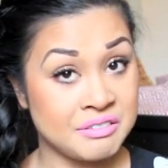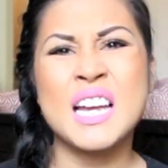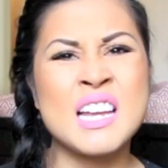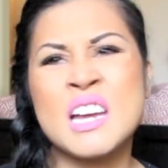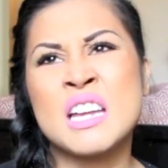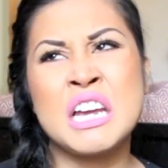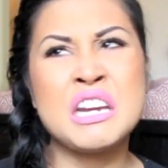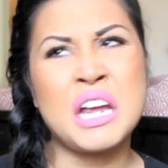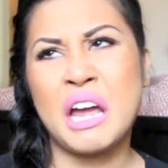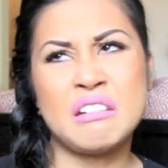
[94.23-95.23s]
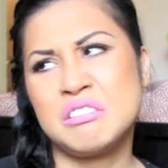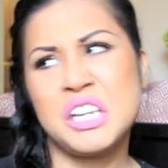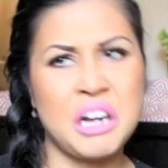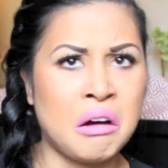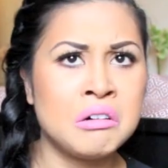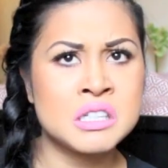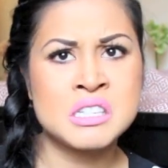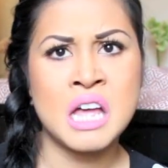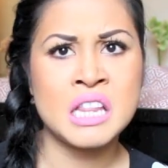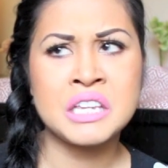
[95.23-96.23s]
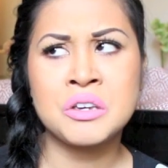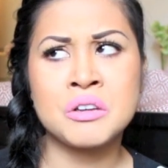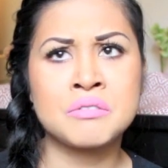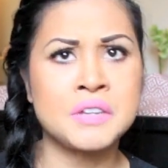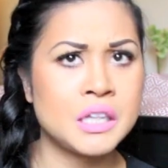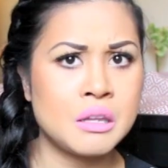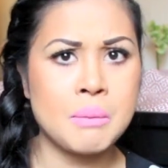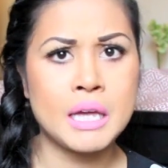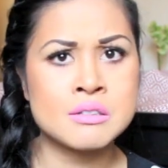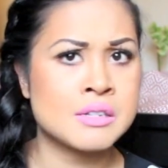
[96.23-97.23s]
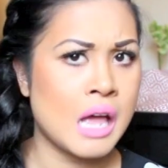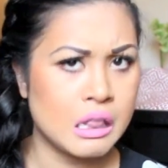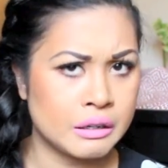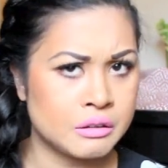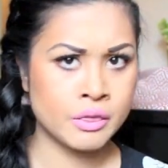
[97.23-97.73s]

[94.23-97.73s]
And, and you, know, you know, it's not like you can feed the man salad.